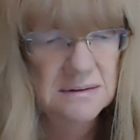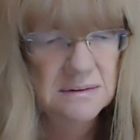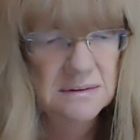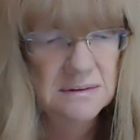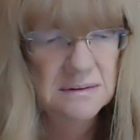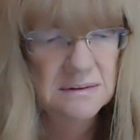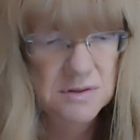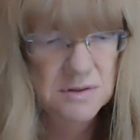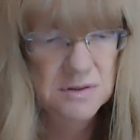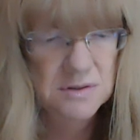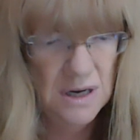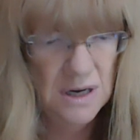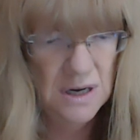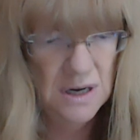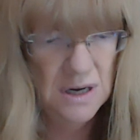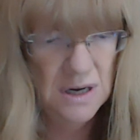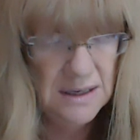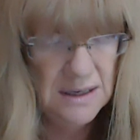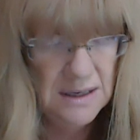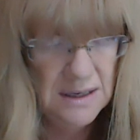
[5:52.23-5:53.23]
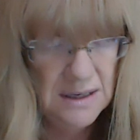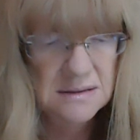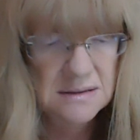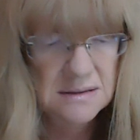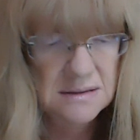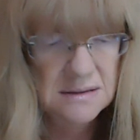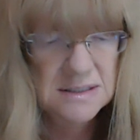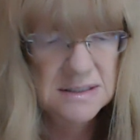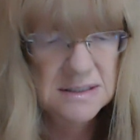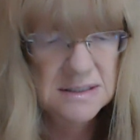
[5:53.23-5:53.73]
So what are they?
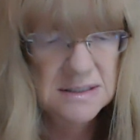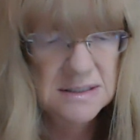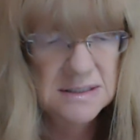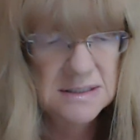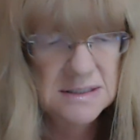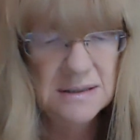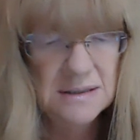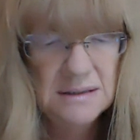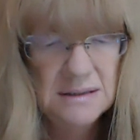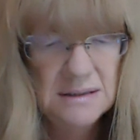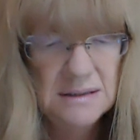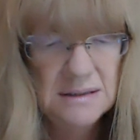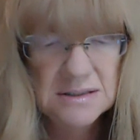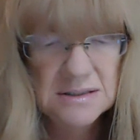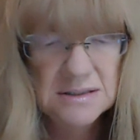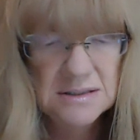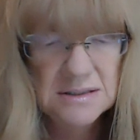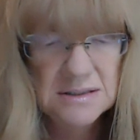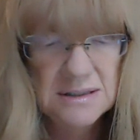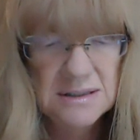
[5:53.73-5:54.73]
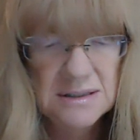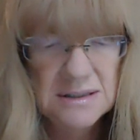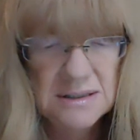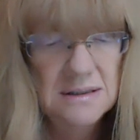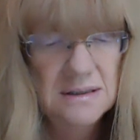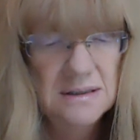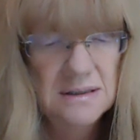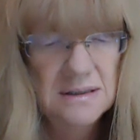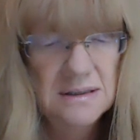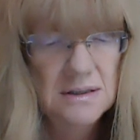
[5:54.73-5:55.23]
Says Pana, eager to learn.
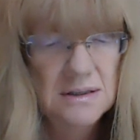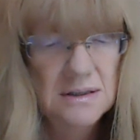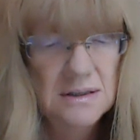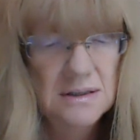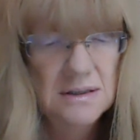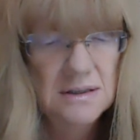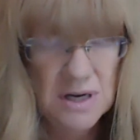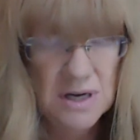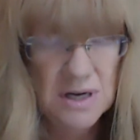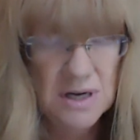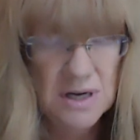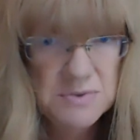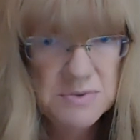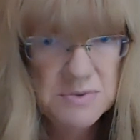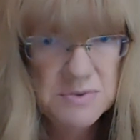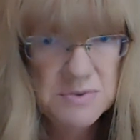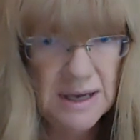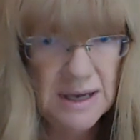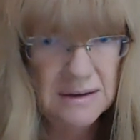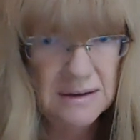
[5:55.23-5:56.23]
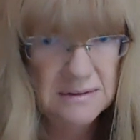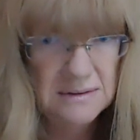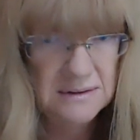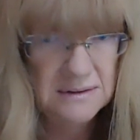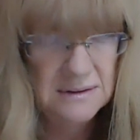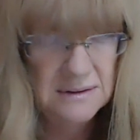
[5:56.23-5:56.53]
Your time's running out.